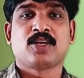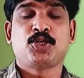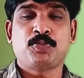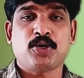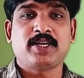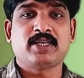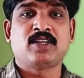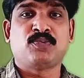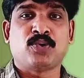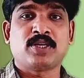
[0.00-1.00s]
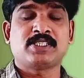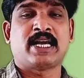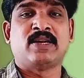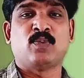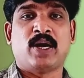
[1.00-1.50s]
To protect the forests
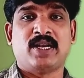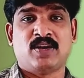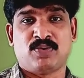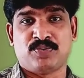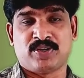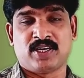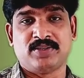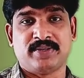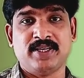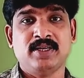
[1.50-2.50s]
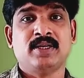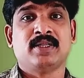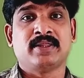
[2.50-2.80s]
and wildlife of our country,